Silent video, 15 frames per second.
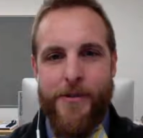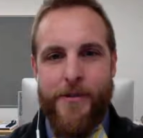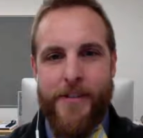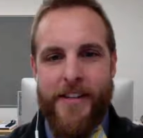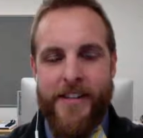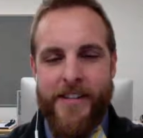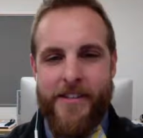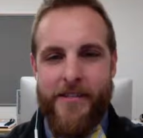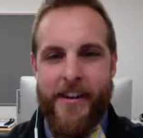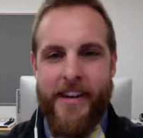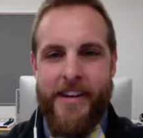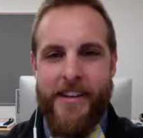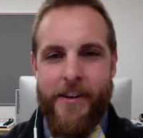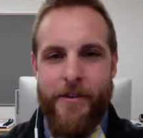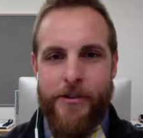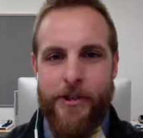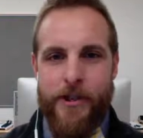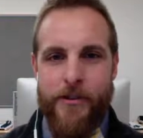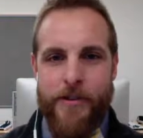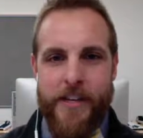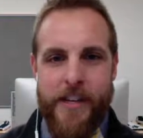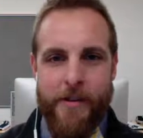We did this great,
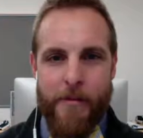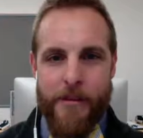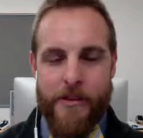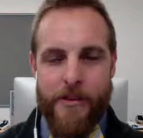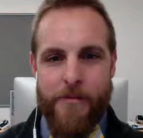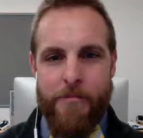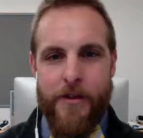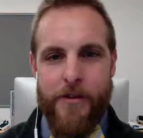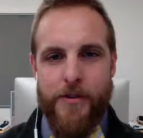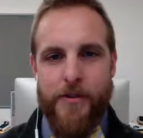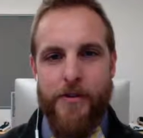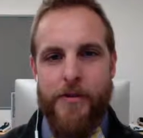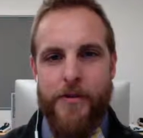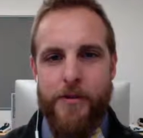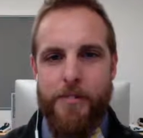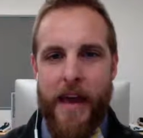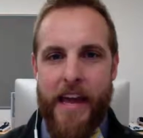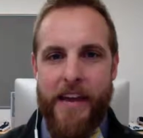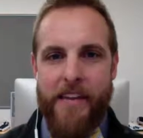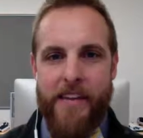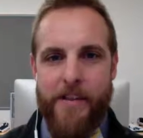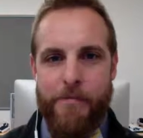tree. A bunch of middle school students
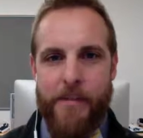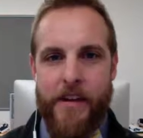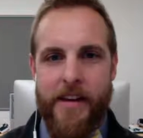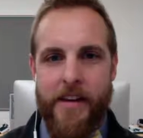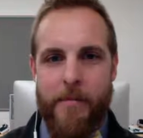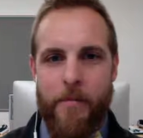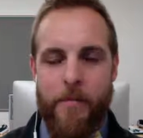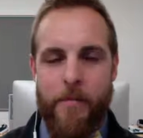painted this big